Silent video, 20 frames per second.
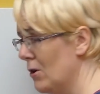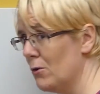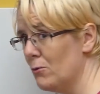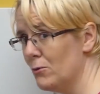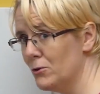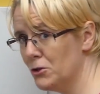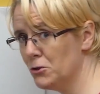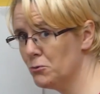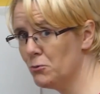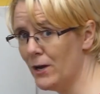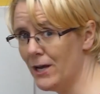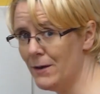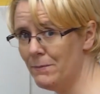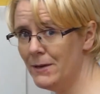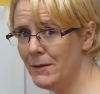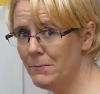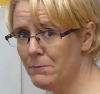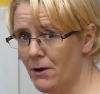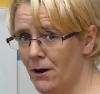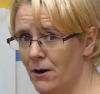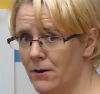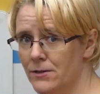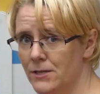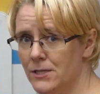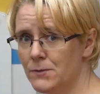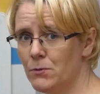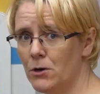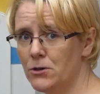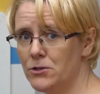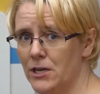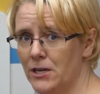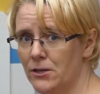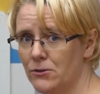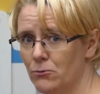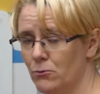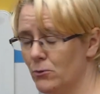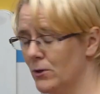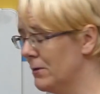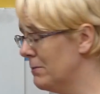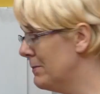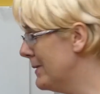Which is why a big part of this project will